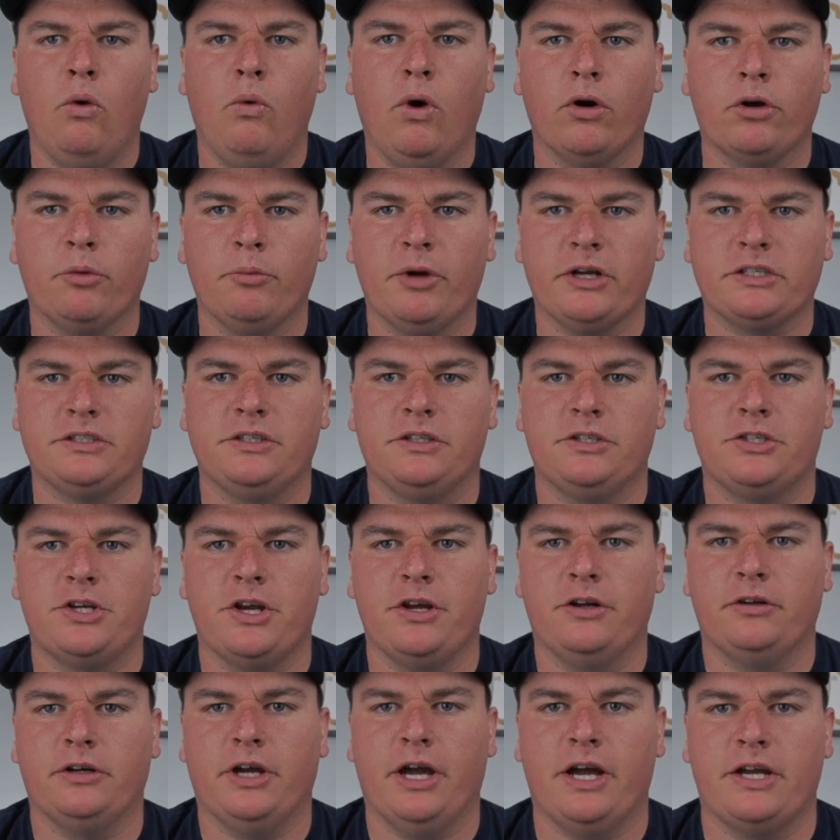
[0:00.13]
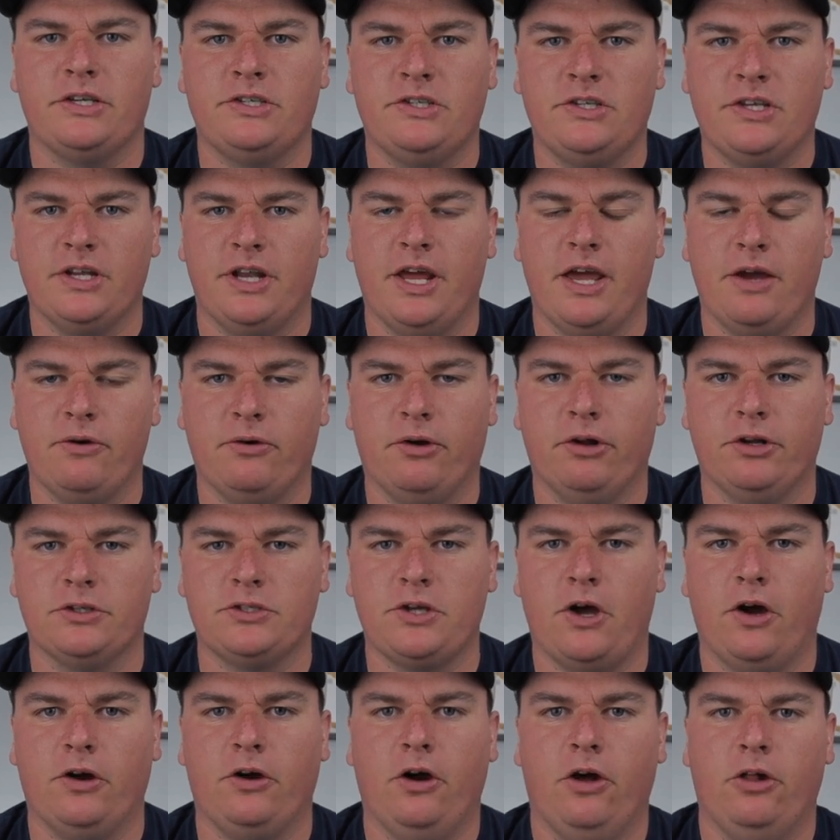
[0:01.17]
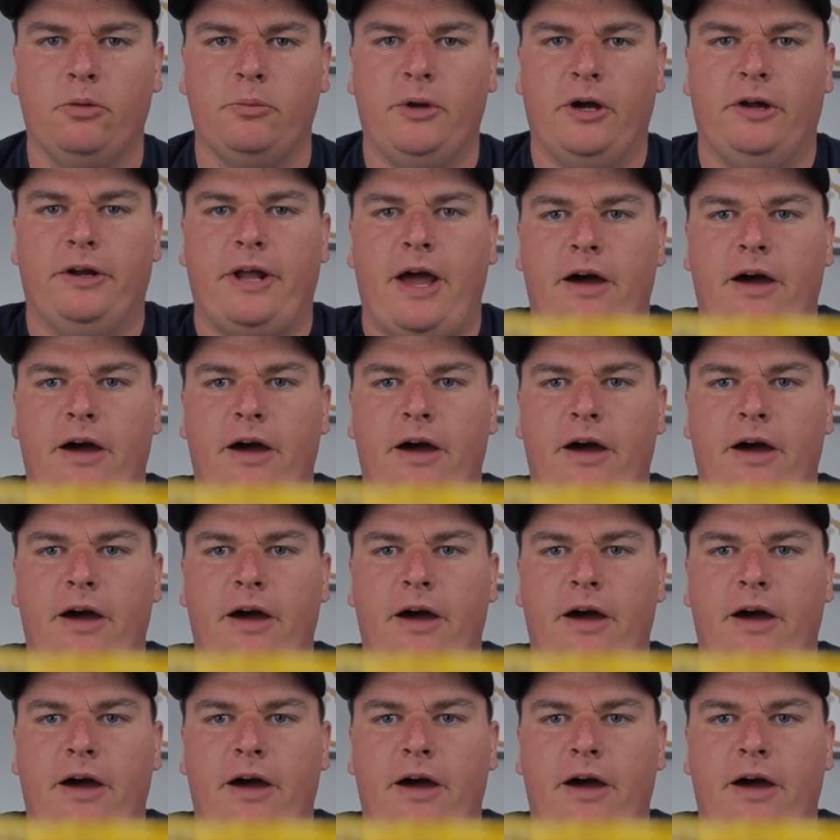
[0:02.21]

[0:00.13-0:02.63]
Welcome back to the channel guys. Today we're going to talk all about